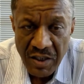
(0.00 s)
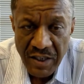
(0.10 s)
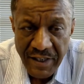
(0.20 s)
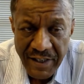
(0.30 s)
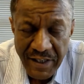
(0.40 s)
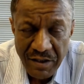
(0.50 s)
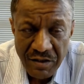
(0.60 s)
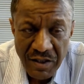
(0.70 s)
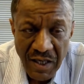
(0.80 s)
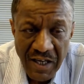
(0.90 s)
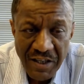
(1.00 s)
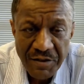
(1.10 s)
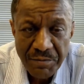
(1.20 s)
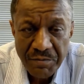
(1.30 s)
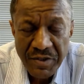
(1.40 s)
and the
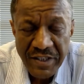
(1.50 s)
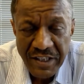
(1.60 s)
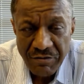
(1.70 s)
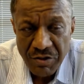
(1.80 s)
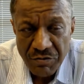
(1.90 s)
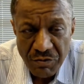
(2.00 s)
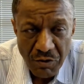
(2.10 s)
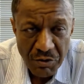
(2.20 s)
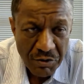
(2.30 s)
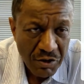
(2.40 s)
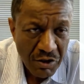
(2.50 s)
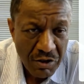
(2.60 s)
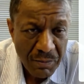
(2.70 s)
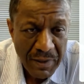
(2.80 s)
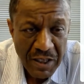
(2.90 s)
last thing which we want to
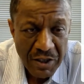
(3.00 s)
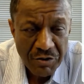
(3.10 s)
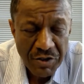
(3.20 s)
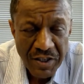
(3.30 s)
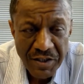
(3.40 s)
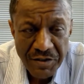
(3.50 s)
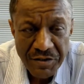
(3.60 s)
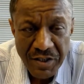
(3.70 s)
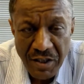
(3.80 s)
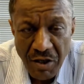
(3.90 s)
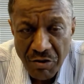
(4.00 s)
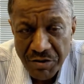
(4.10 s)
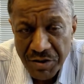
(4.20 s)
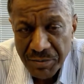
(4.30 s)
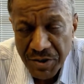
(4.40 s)
talk about is the
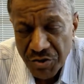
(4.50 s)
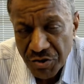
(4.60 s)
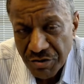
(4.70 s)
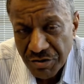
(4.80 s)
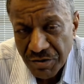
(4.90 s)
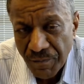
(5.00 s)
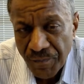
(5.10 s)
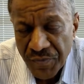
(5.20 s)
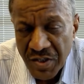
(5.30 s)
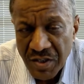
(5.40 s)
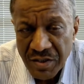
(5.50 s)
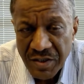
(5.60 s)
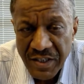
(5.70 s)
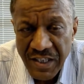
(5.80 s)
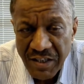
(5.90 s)
NOx emissions.
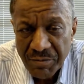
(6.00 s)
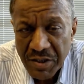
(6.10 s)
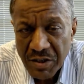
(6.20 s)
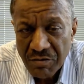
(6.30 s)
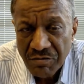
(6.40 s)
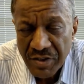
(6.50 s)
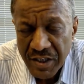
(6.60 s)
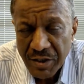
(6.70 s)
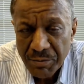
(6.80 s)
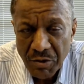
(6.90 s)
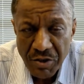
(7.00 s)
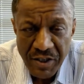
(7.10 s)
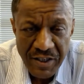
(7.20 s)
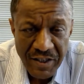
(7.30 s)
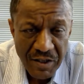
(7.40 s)
They have become very
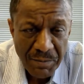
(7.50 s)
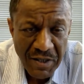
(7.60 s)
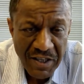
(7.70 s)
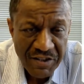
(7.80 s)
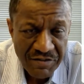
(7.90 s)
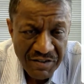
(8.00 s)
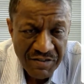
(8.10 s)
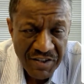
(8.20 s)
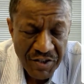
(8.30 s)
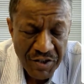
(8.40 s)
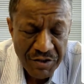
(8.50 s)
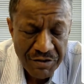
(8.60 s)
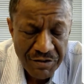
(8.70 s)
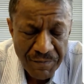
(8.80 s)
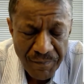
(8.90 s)
important in the past 50
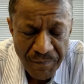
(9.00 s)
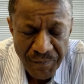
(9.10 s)
years.